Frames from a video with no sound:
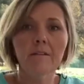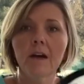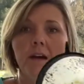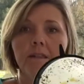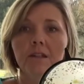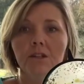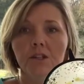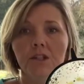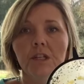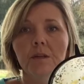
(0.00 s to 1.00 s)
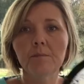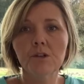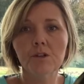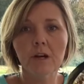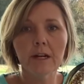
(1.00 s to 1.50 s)
got this cheap
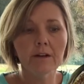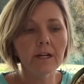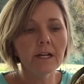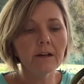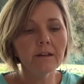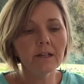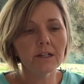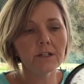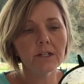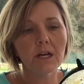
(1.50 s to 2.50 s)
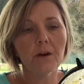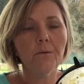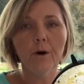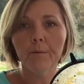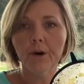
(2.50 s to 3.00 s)
strainer here that I just got at
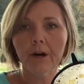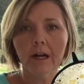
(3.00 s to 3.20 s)
Walmart.